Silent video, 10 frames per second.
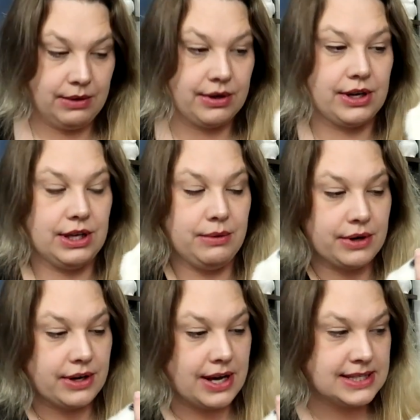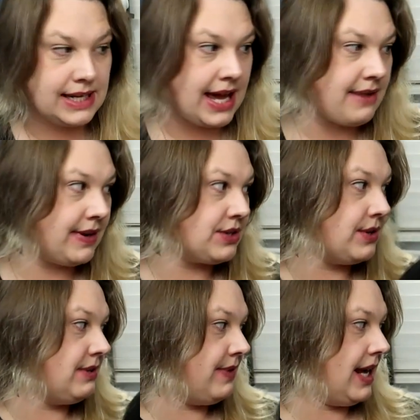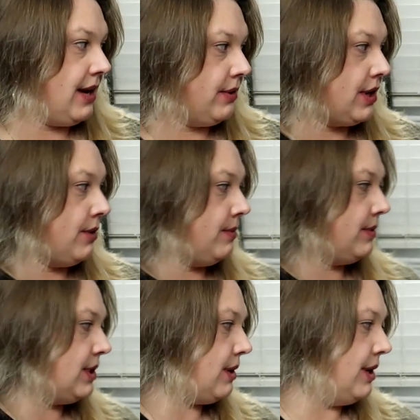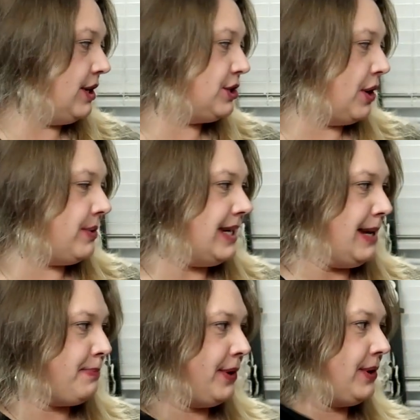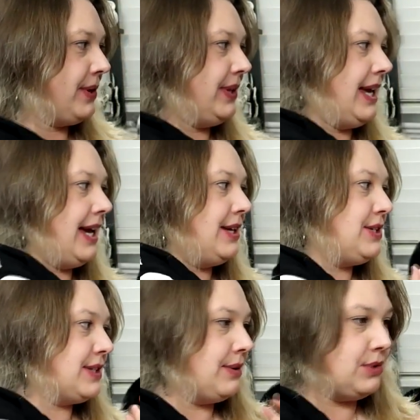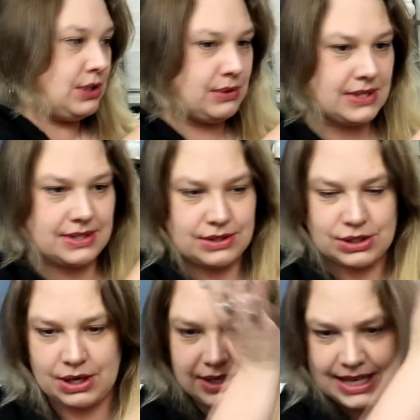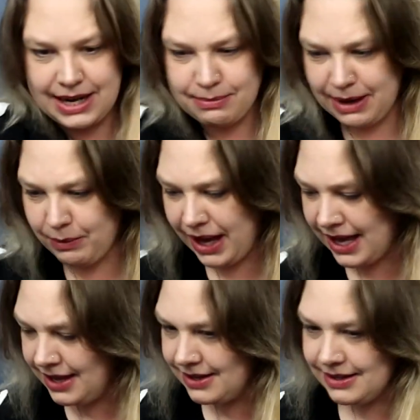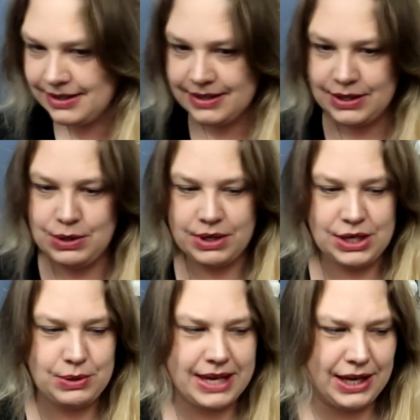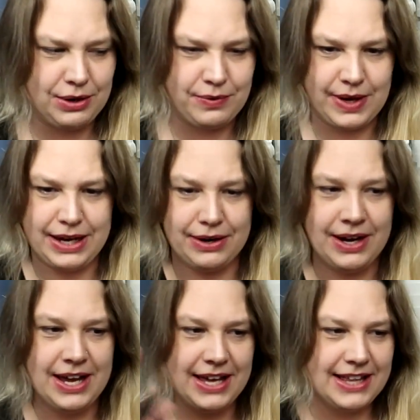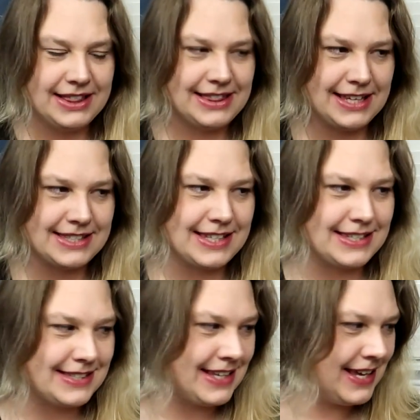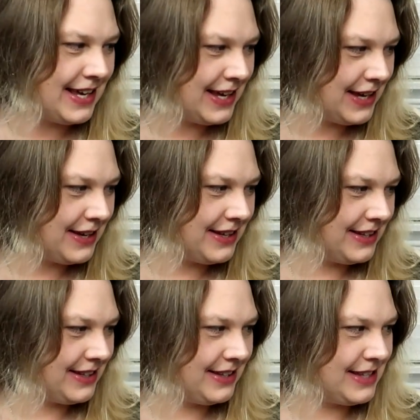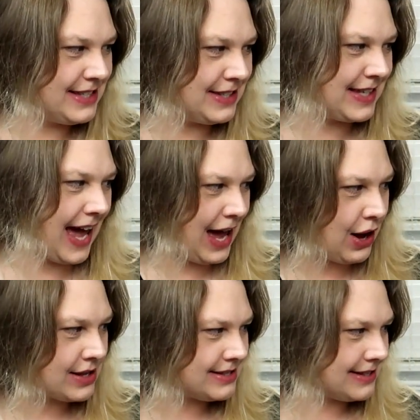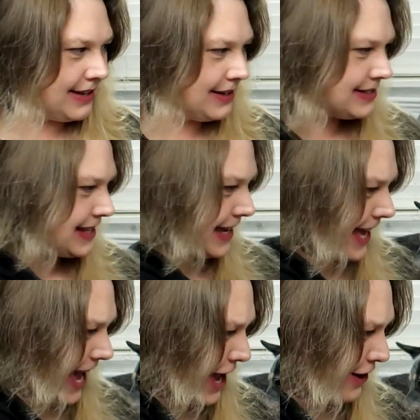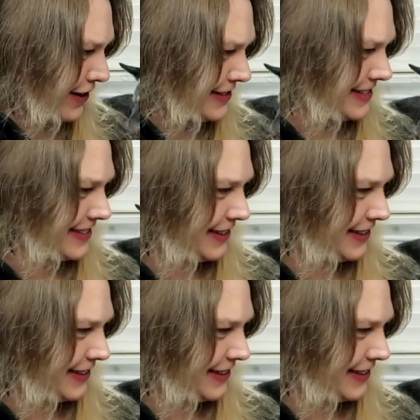You are causing havoc during the video. Go, don't nip her, Clea. Just go get out of my way. You get over here. This is chaos. Say chaos.